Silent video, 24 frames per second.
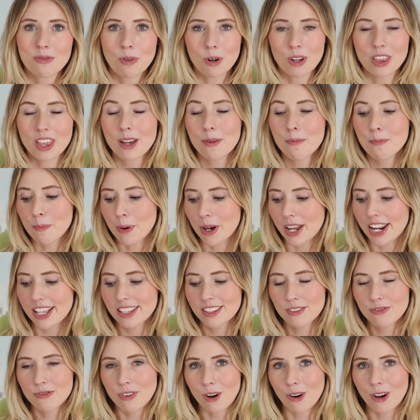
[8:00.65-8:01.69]
for them, but
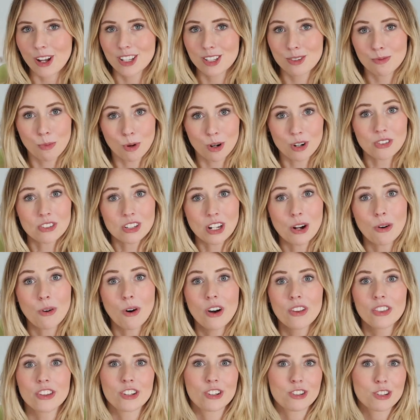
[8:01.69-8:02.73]
it's focused more so
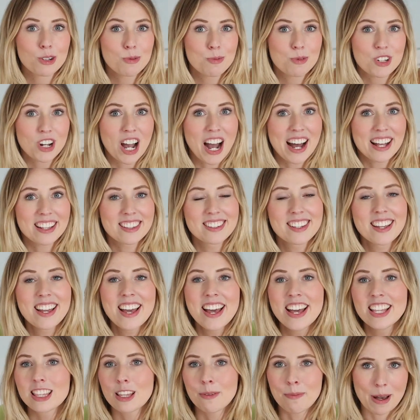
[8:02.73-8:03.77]
on the group shots,
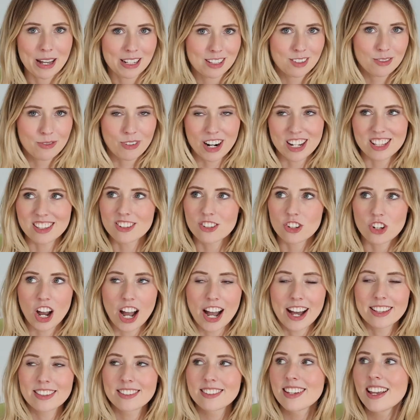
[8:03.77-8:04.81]
the best friend
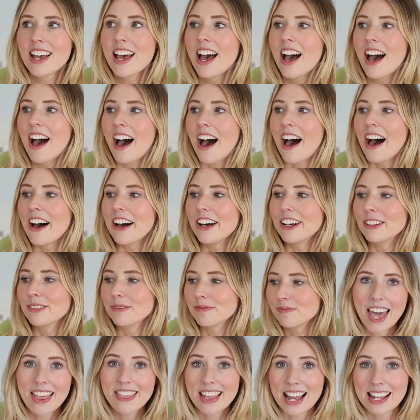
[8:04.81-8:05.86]
shots,
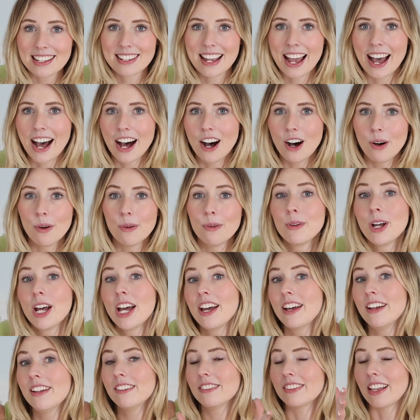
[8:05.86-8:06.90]
and that's how
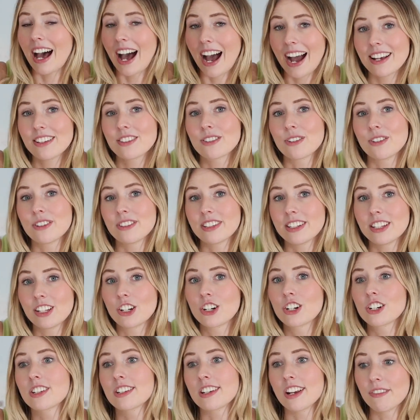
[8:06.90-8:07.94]
the high school
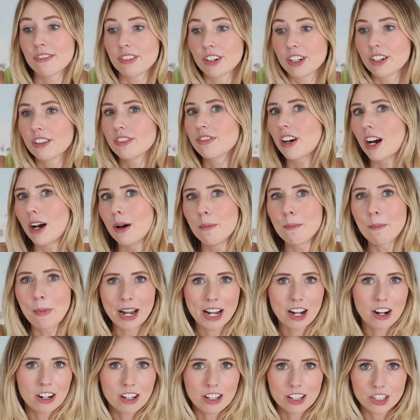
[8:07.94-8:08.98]
seniors differ from my
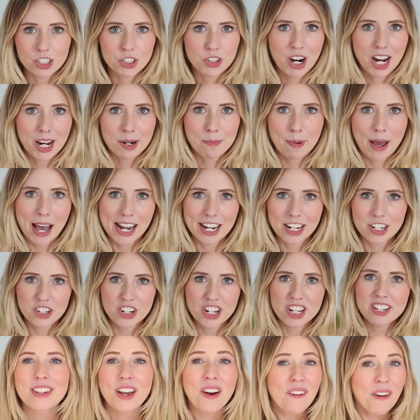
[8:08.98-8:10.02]
college grad
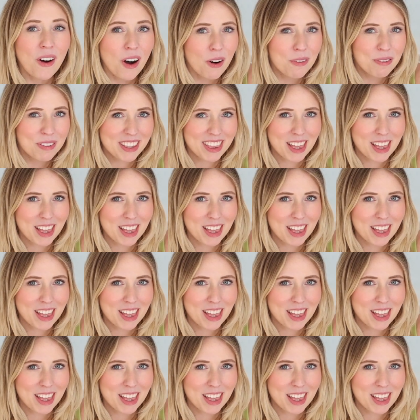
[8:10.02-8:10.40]
packages. So hopefully